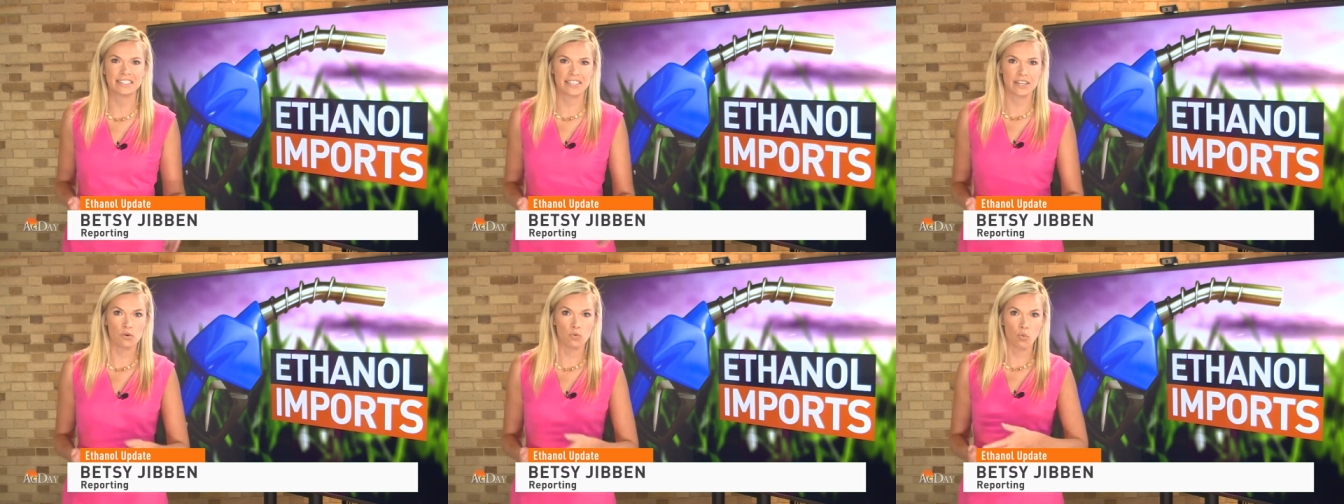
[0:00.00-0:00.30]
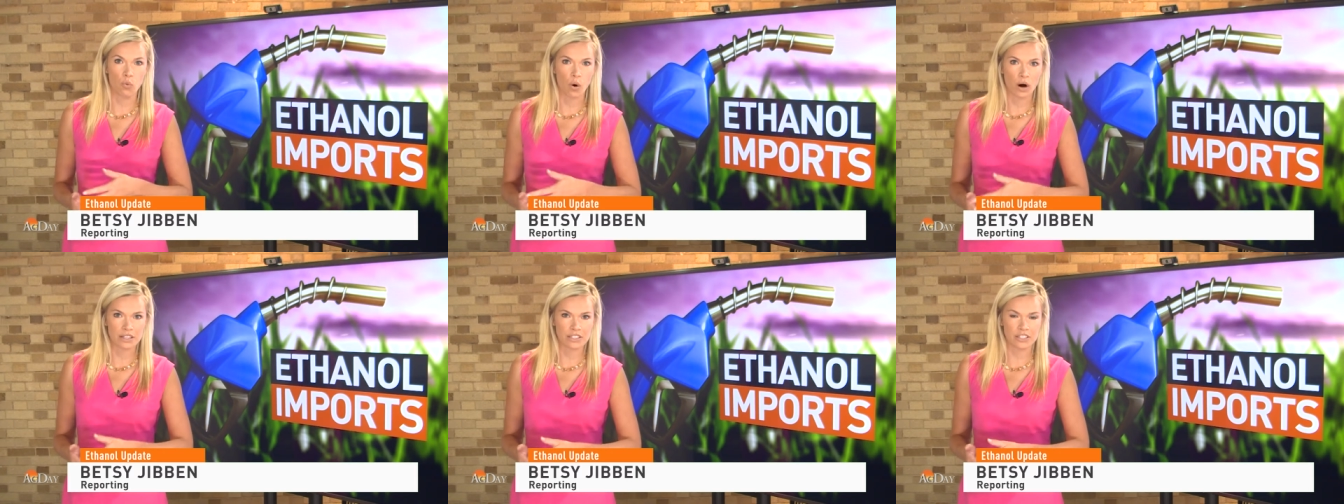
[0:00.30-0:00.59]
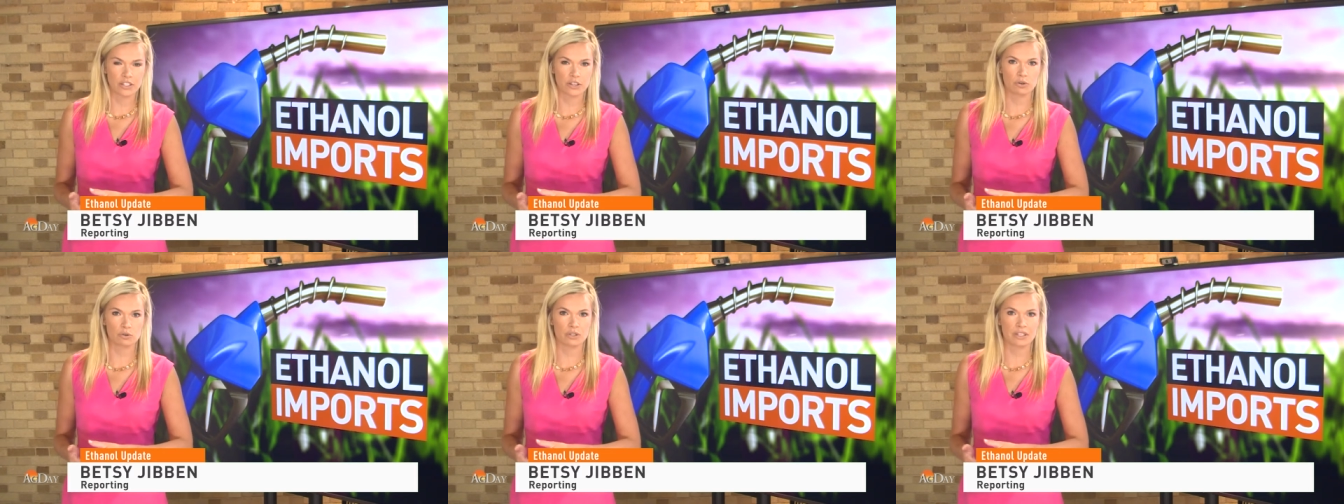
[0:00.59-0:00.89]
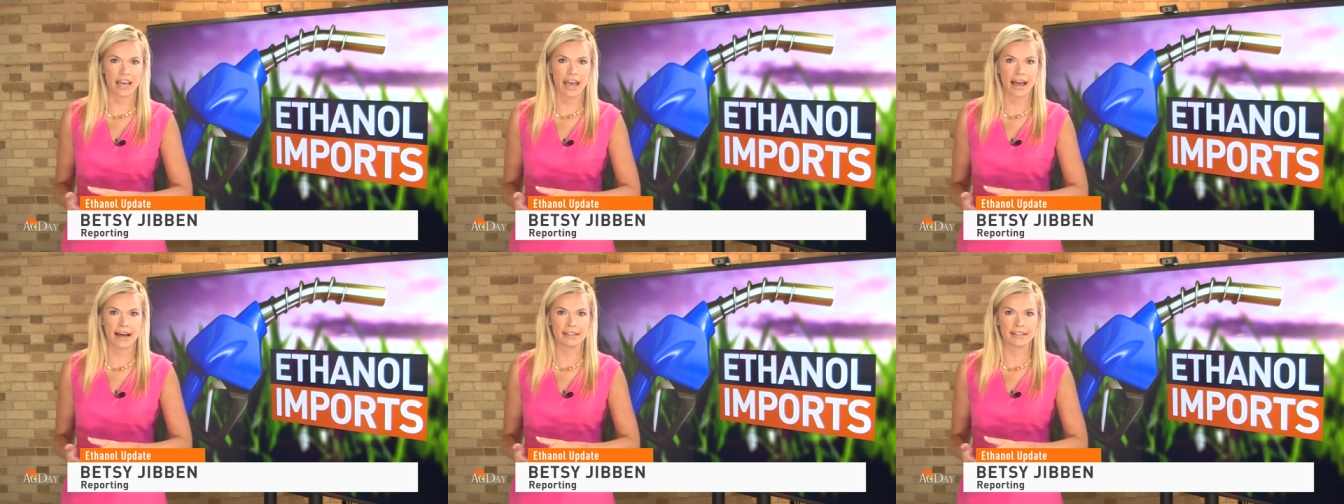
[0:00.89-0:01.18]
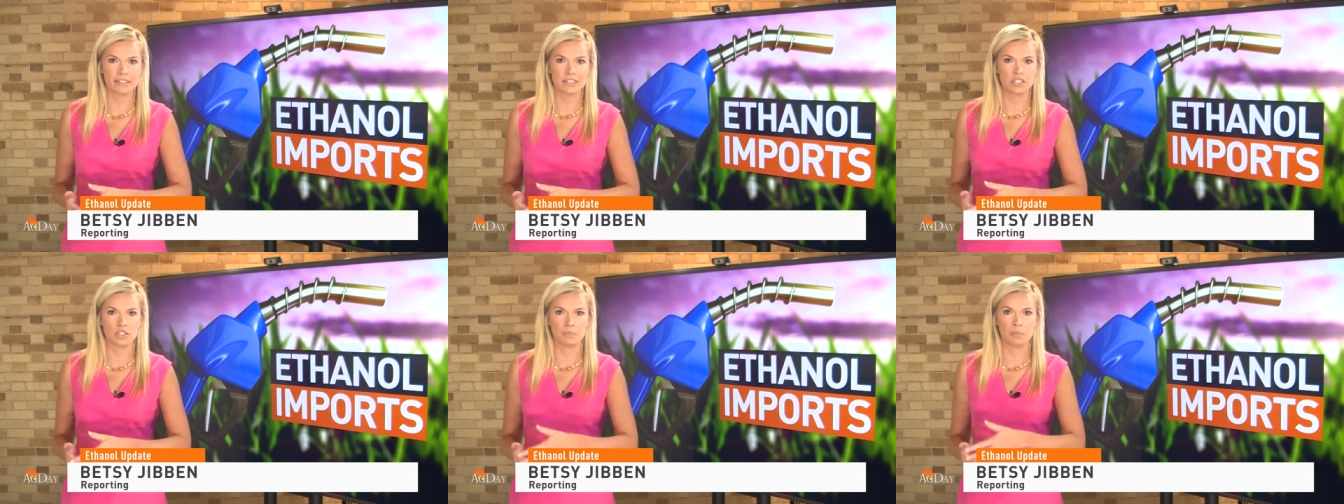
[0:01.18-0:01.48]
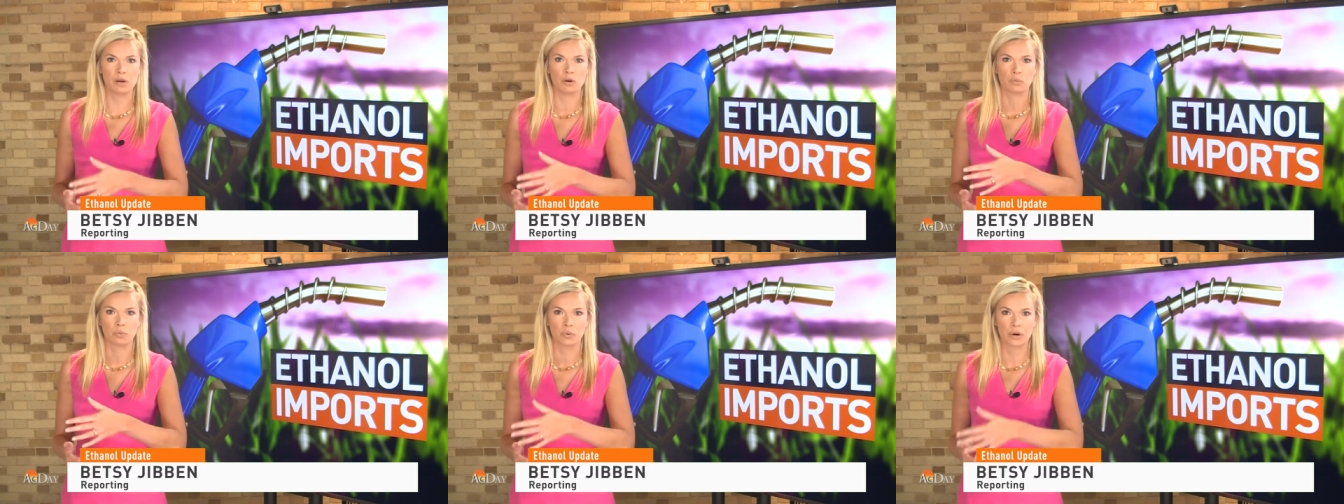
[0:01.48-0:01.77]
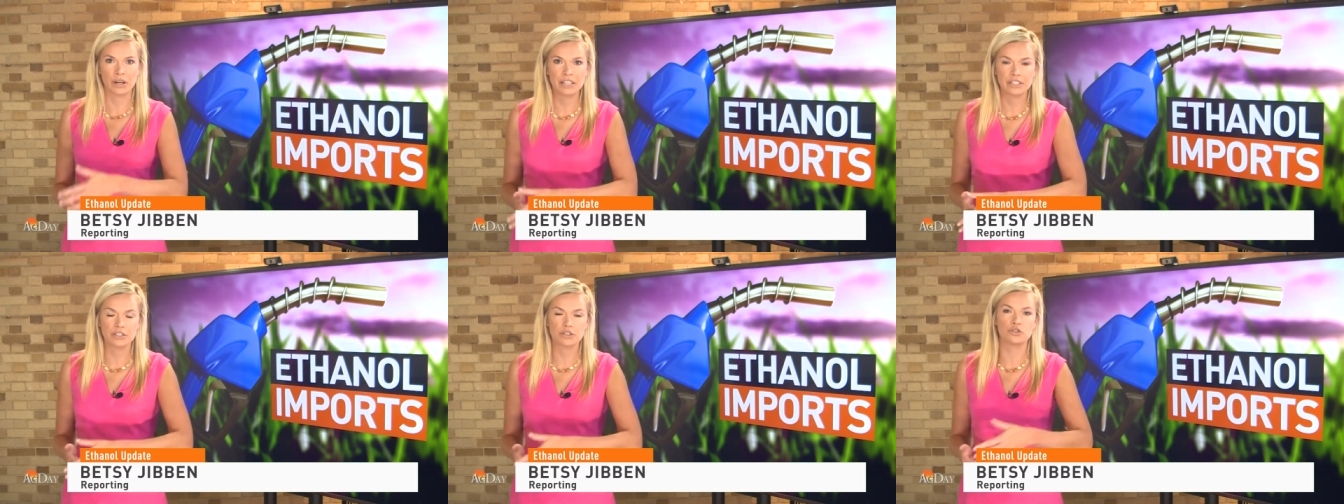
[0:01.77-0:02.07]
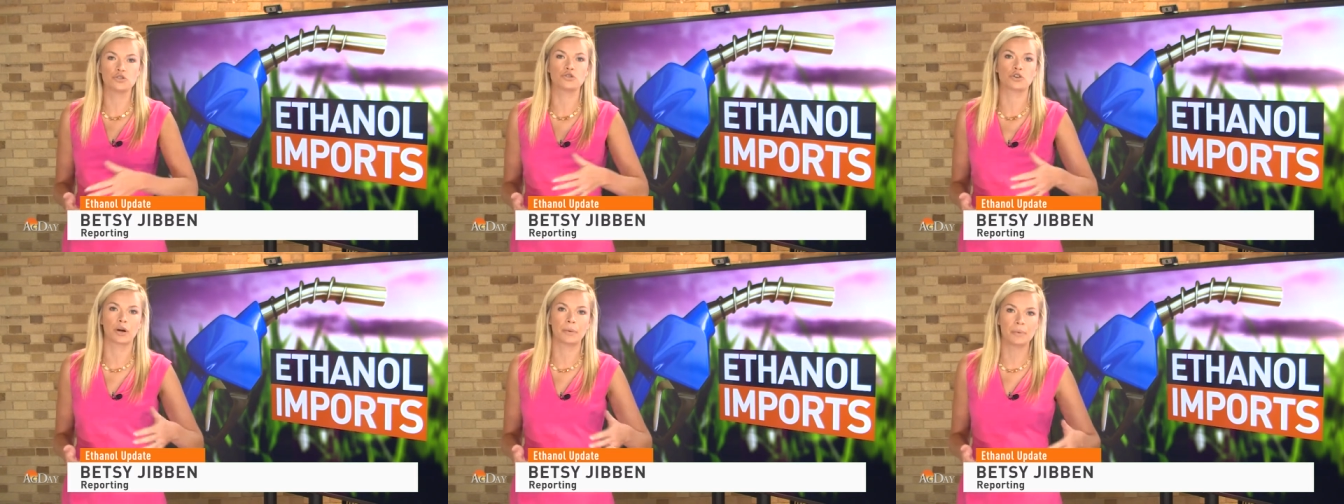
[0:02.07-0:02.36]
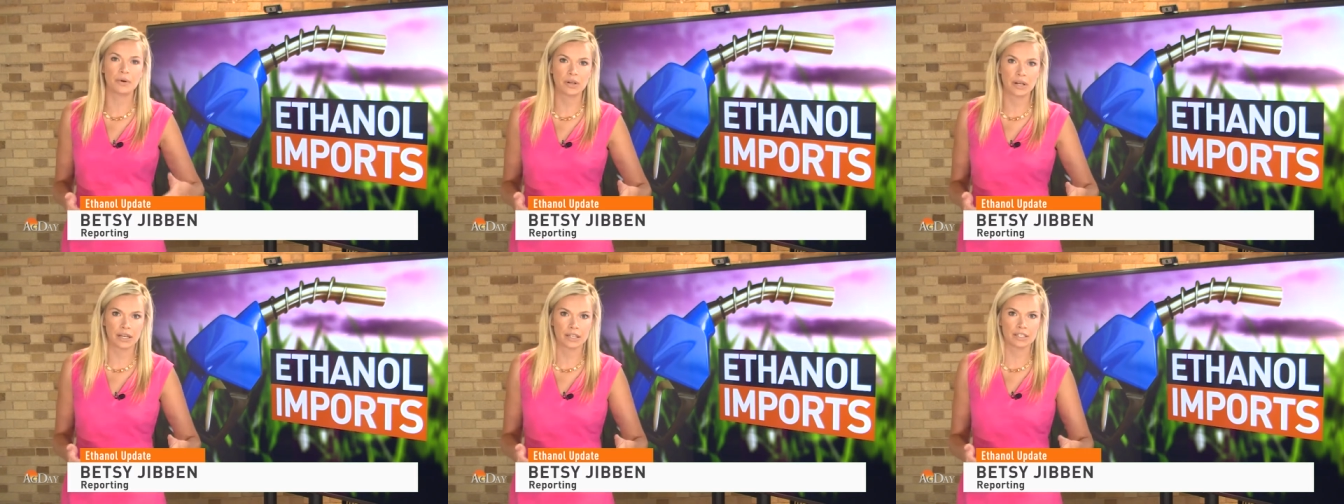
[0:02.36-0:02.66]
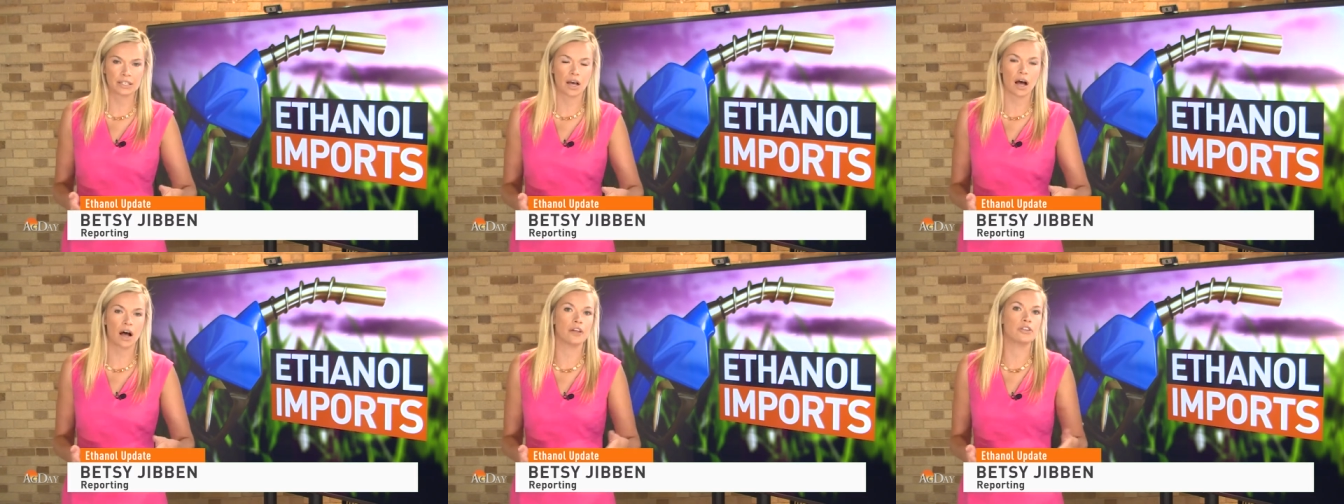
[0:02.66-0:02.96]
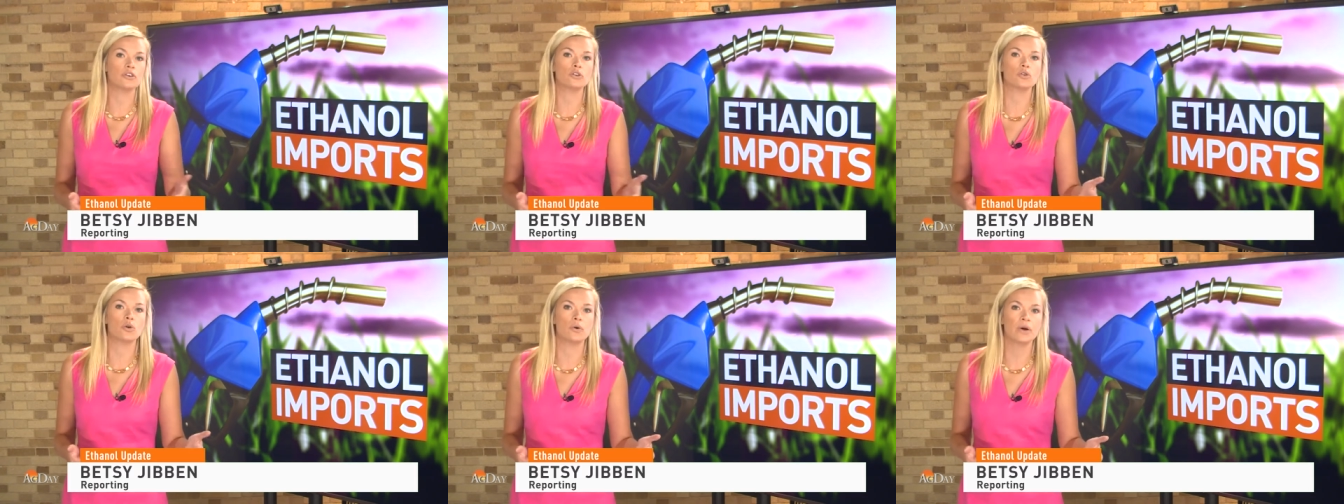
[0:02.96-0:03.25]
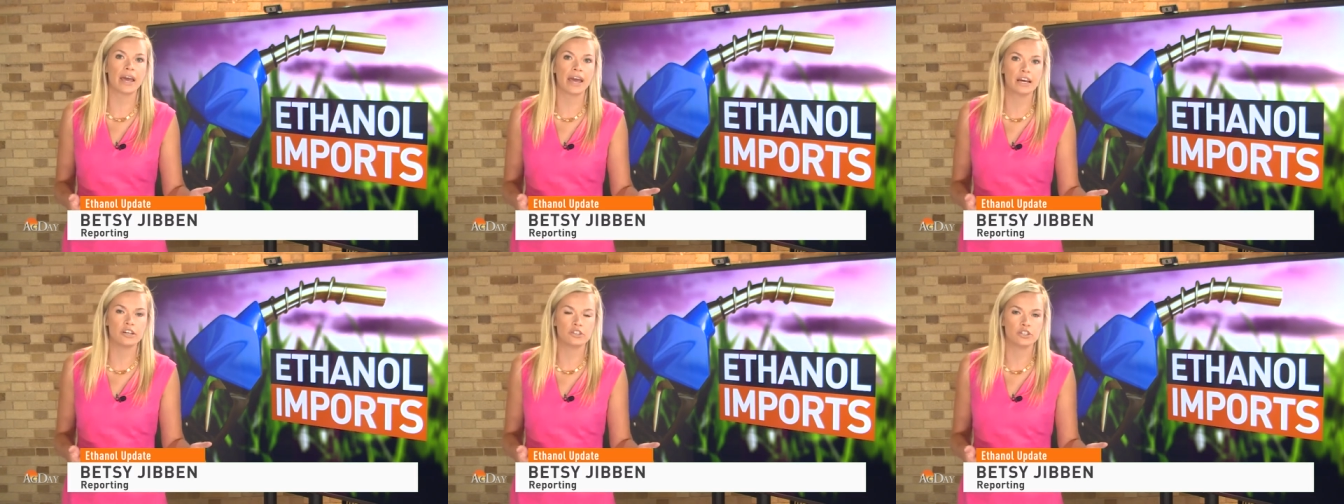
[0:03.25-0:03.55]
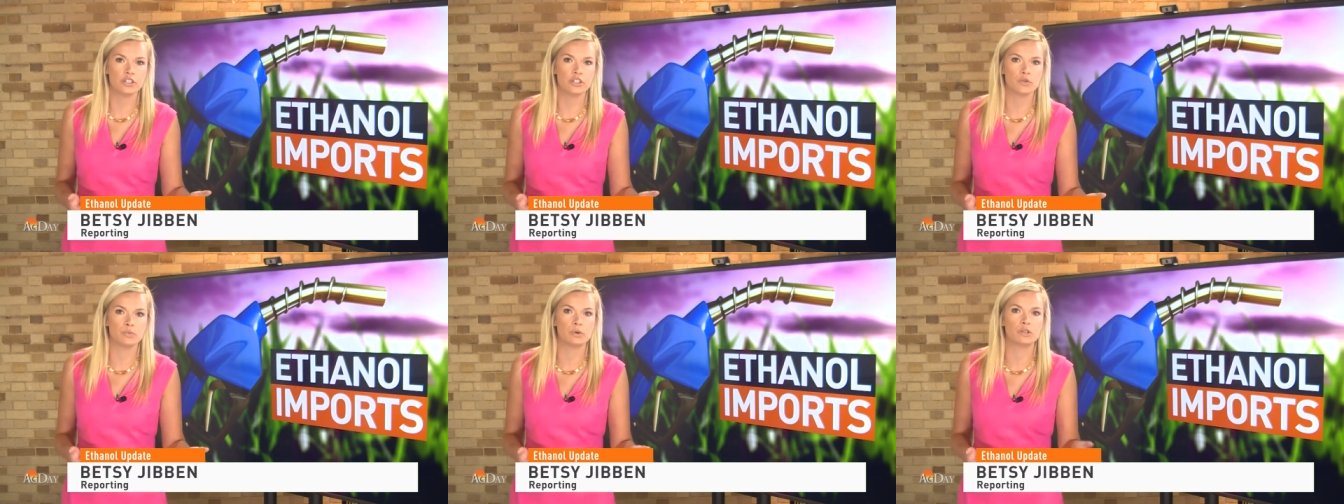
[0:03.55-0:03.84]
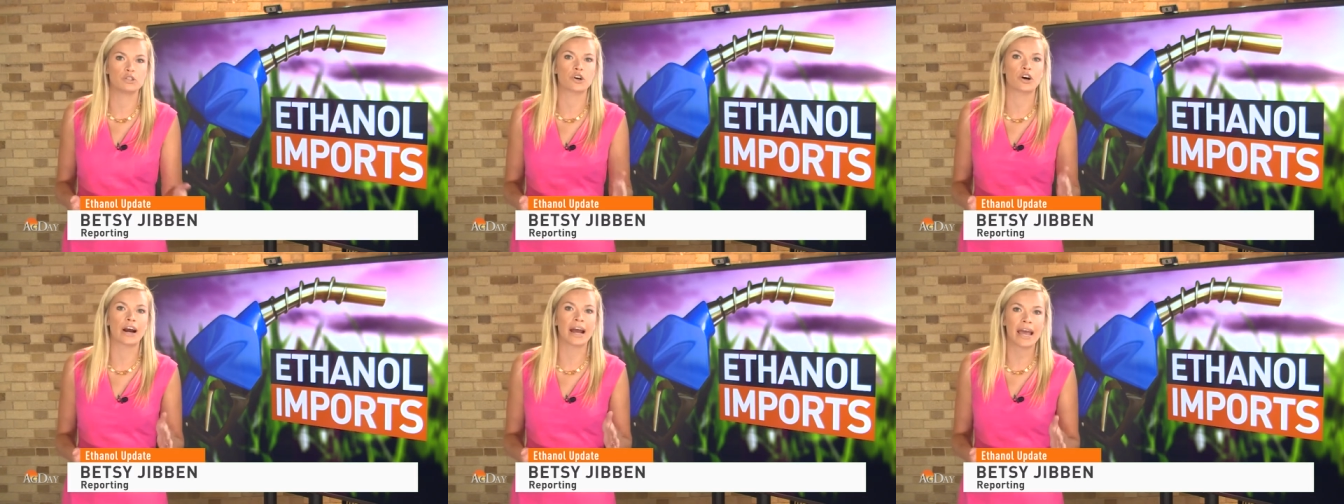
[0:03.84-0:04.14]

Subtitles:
he wants those gallons to be redistributed to other locations which are